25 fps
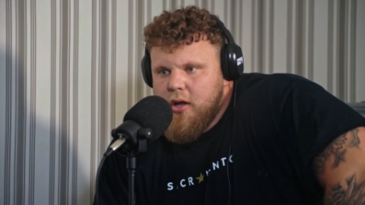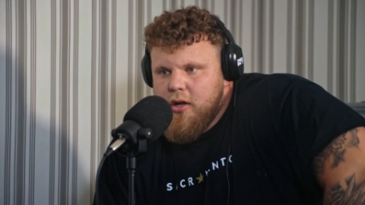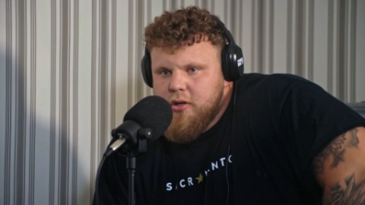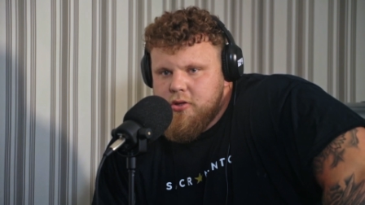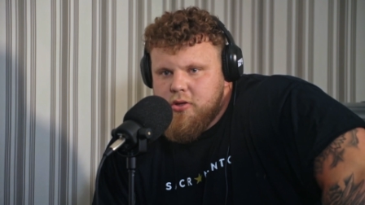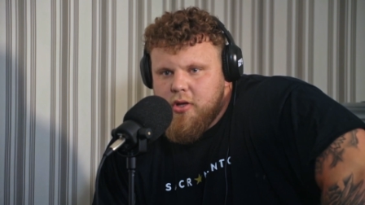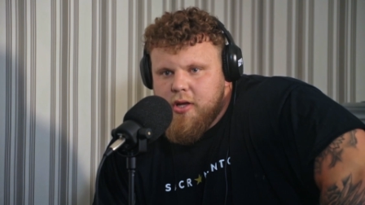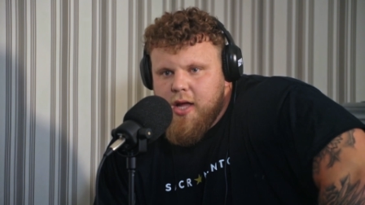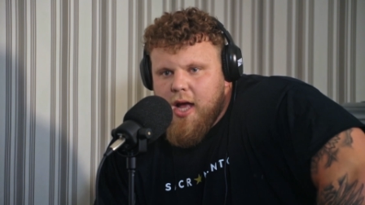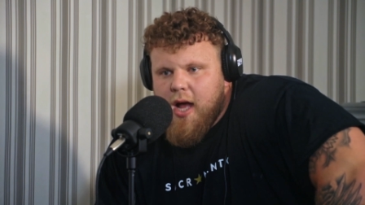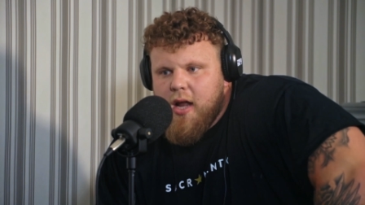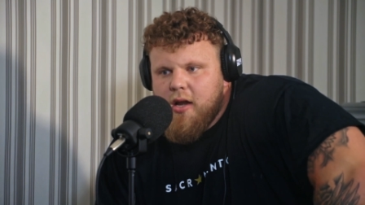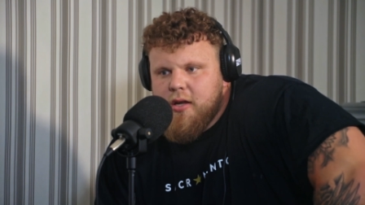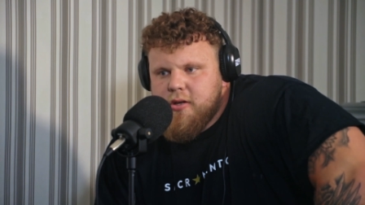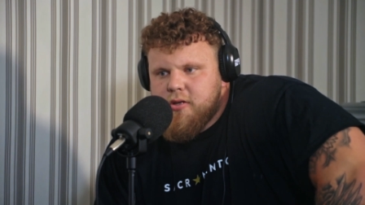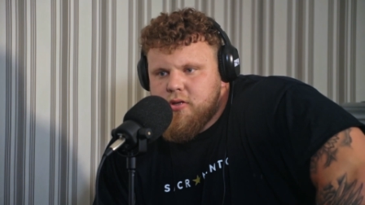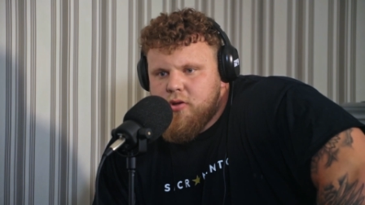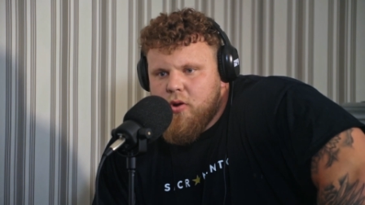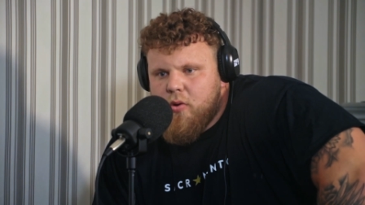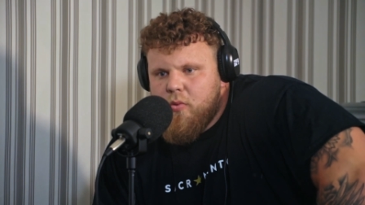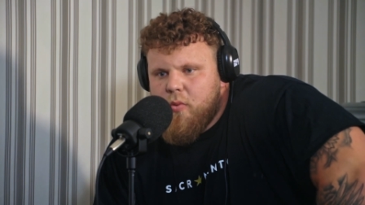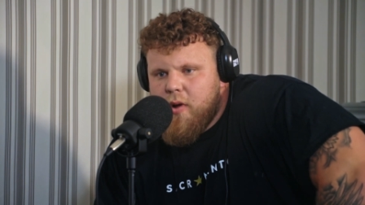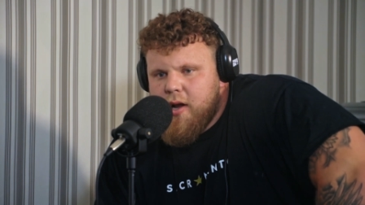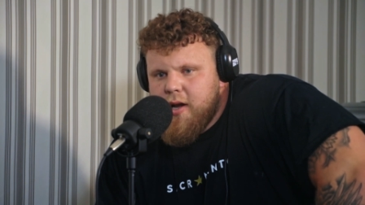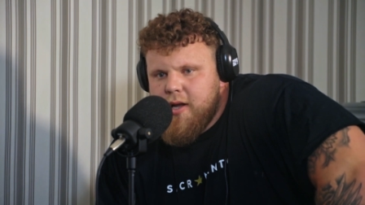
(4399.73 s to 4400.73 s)
So the Atlas
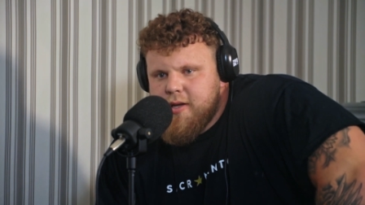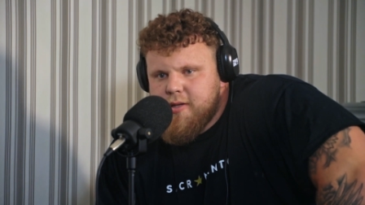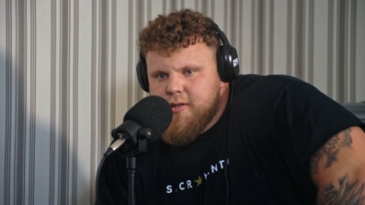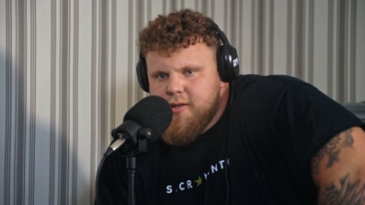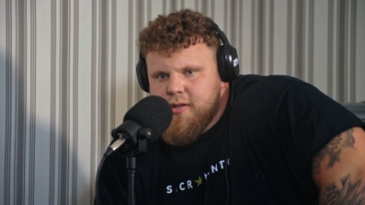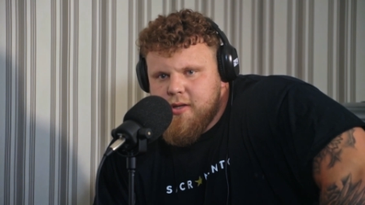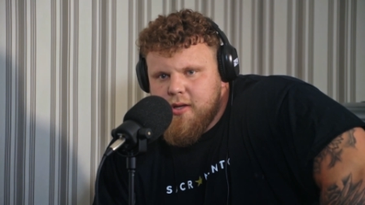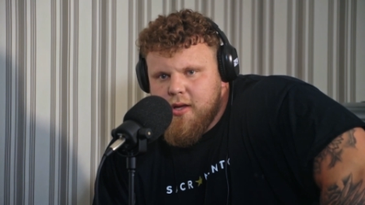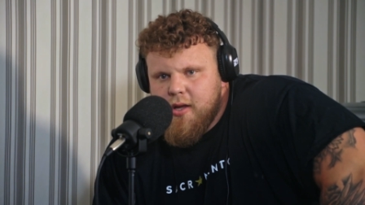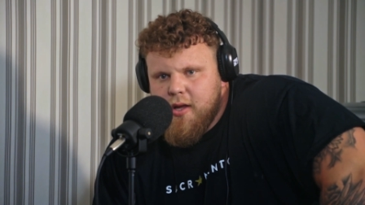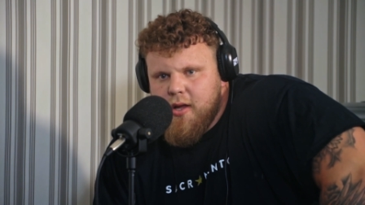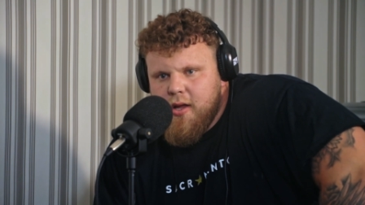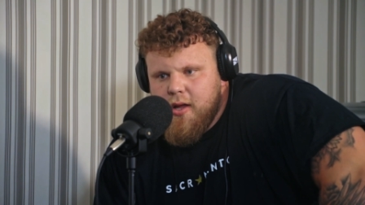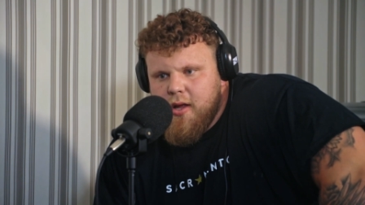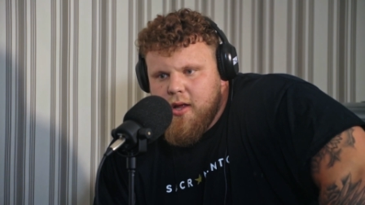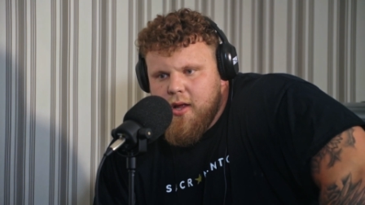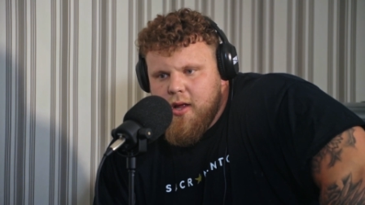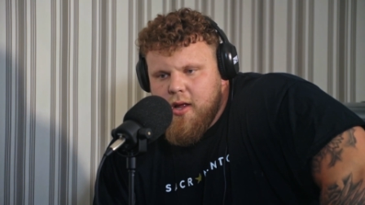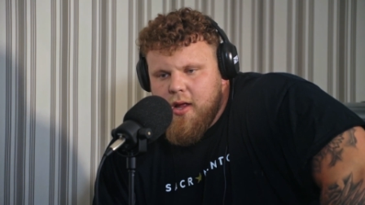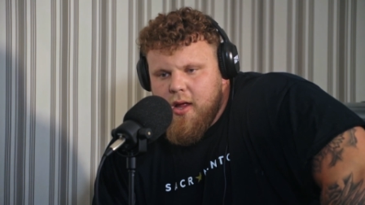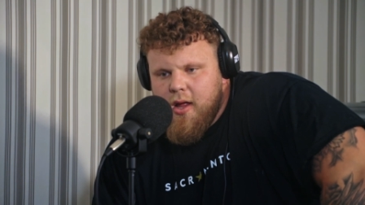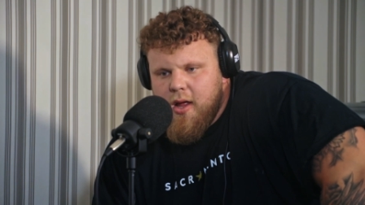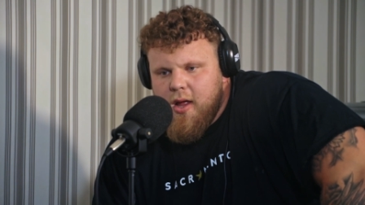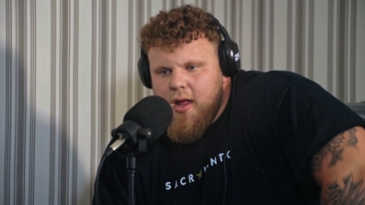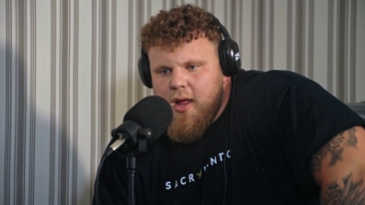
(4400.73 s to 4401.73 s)
Stone one is
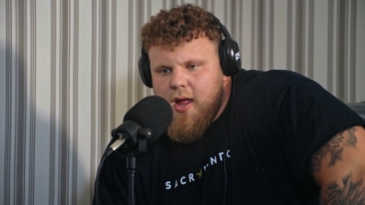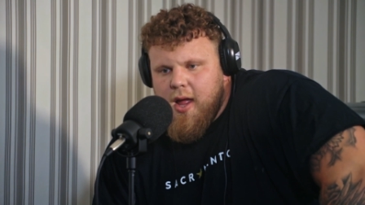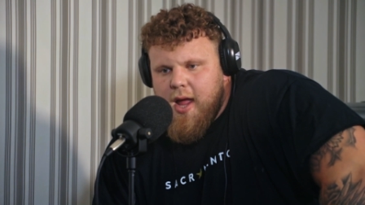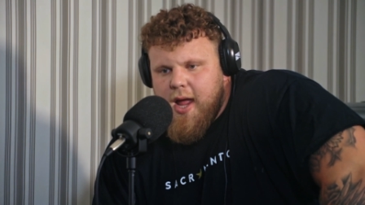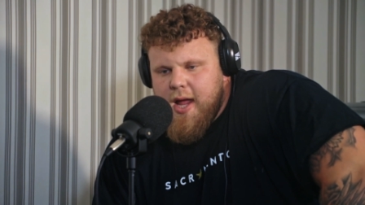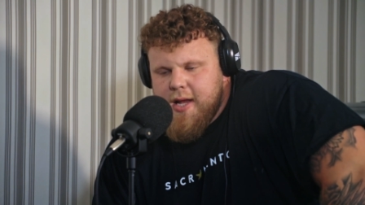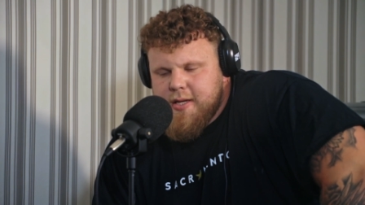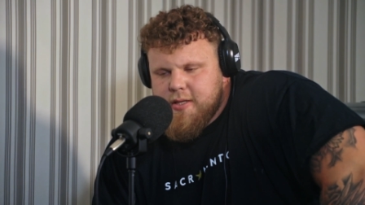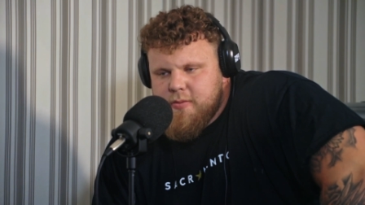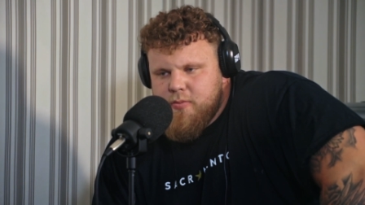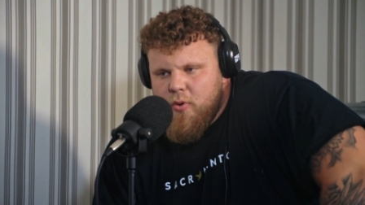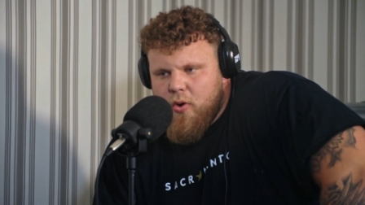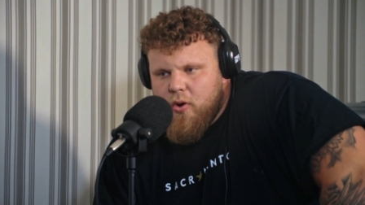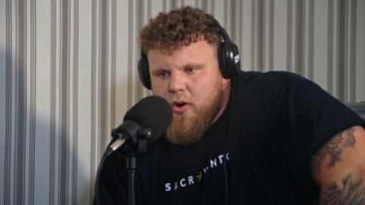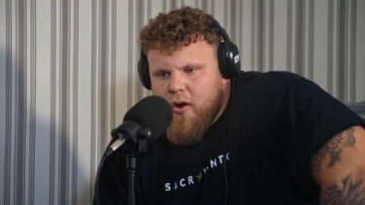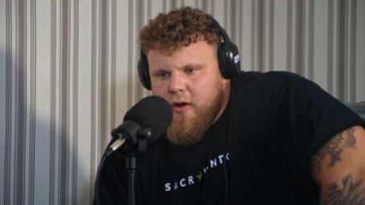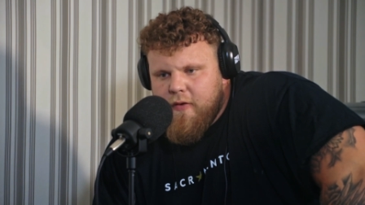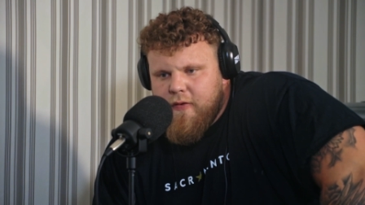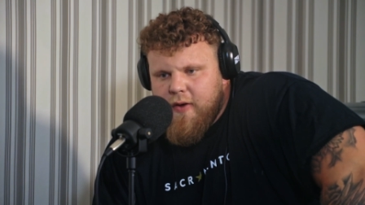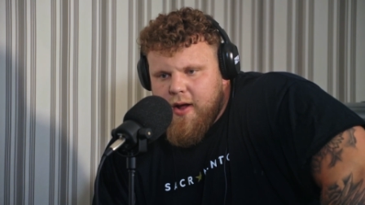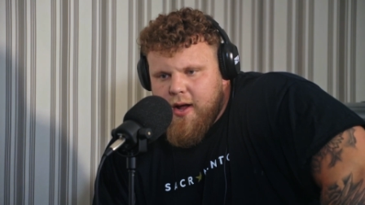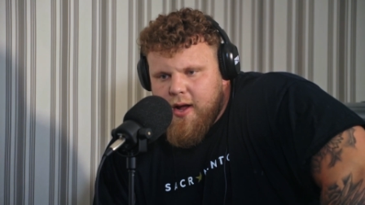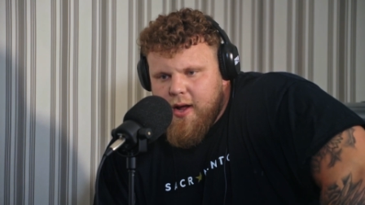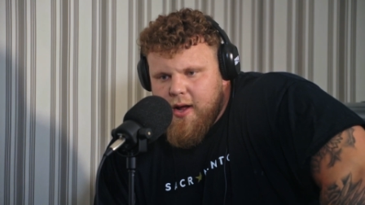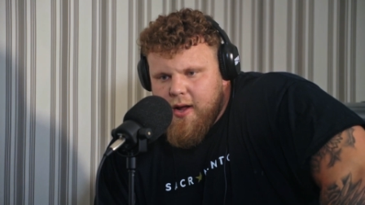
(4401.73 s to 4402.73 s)
more
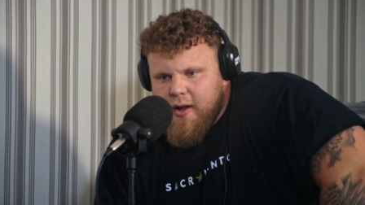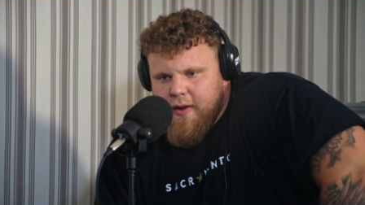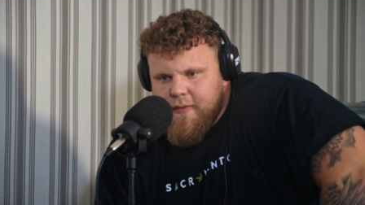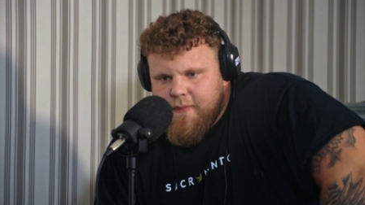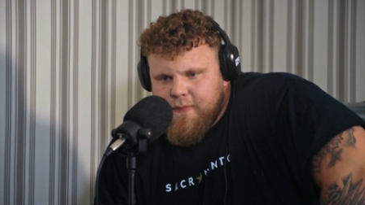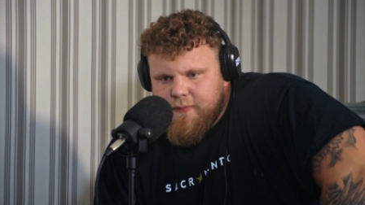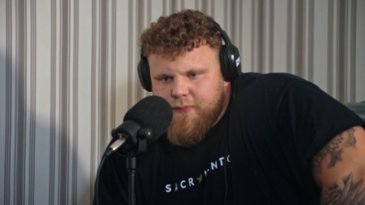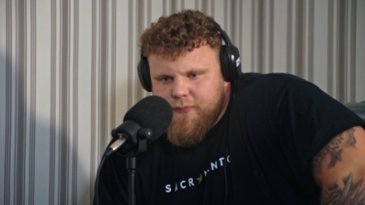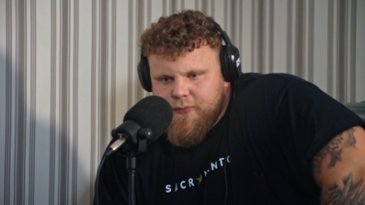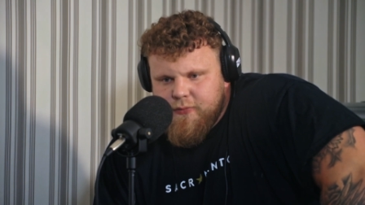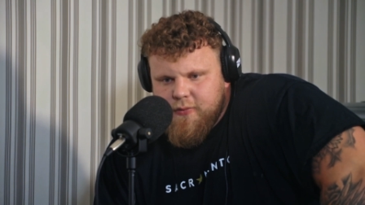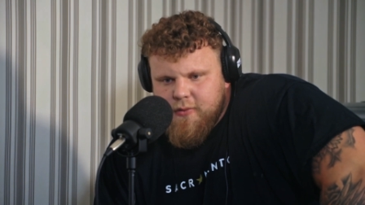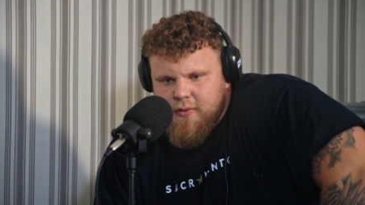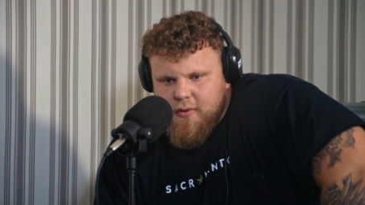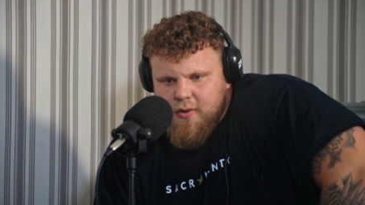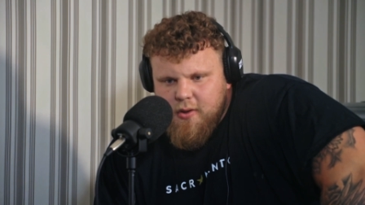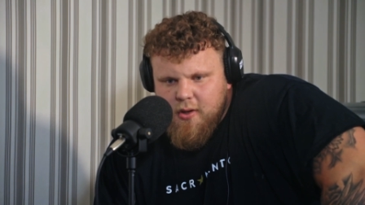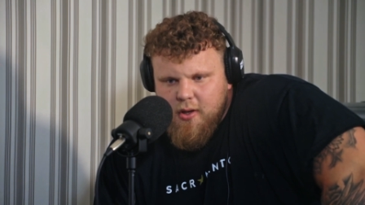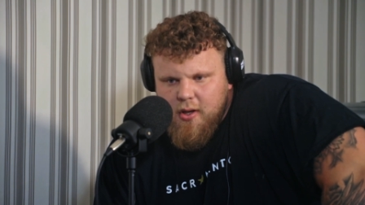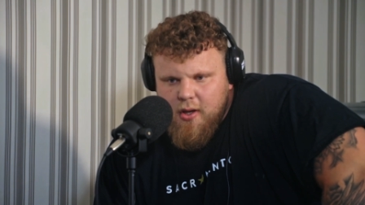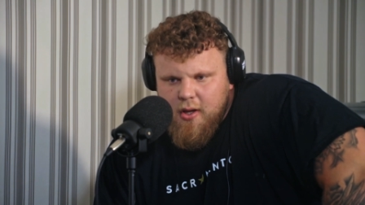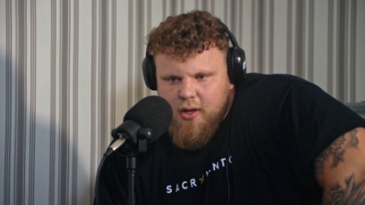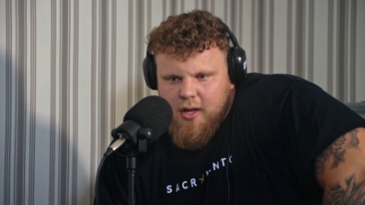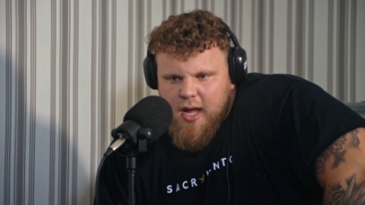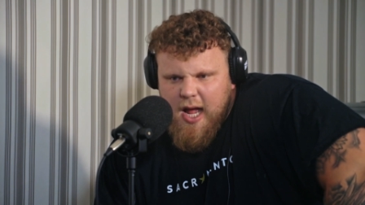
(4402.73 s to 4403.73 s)
of a
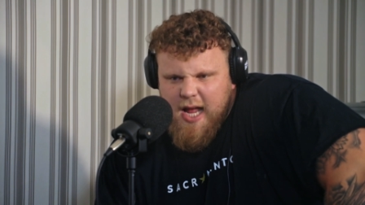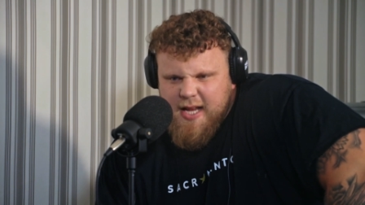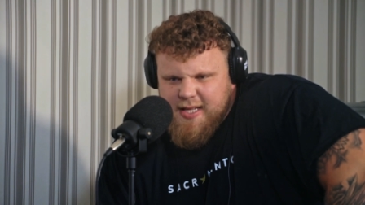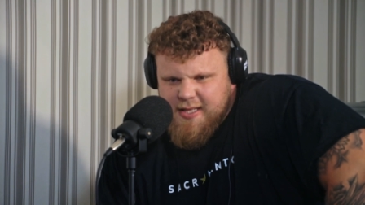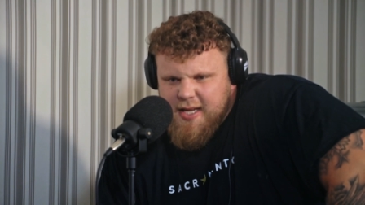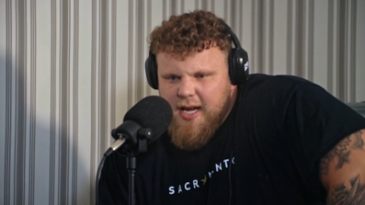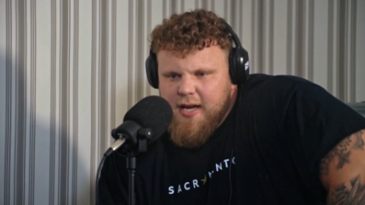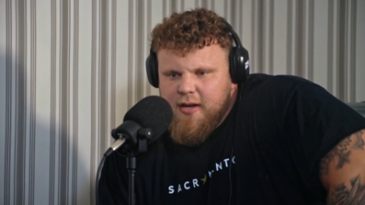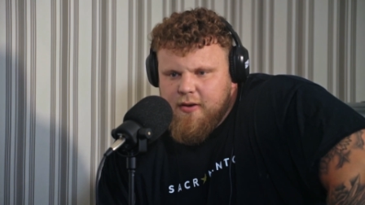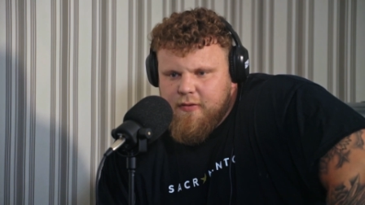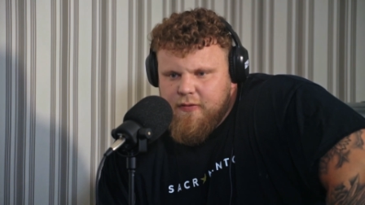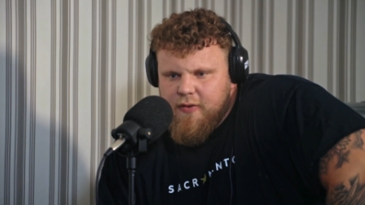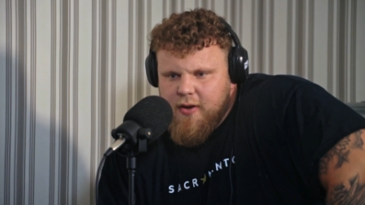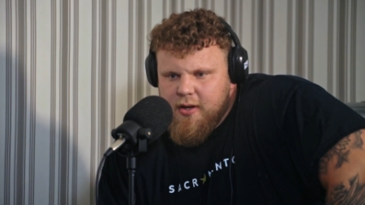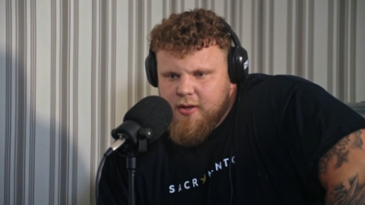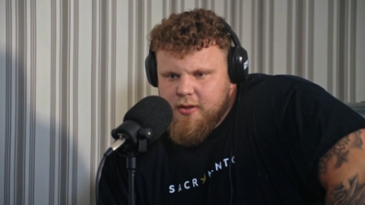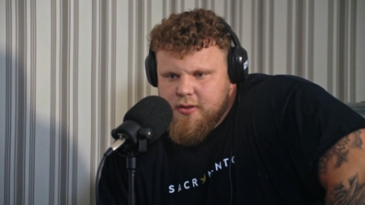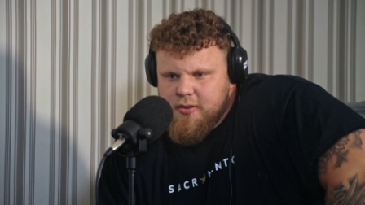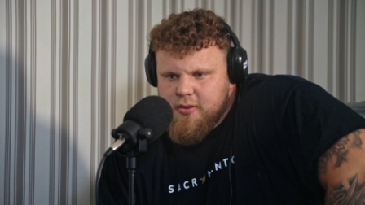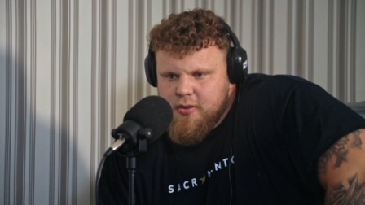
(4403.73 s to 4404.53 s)
side thing.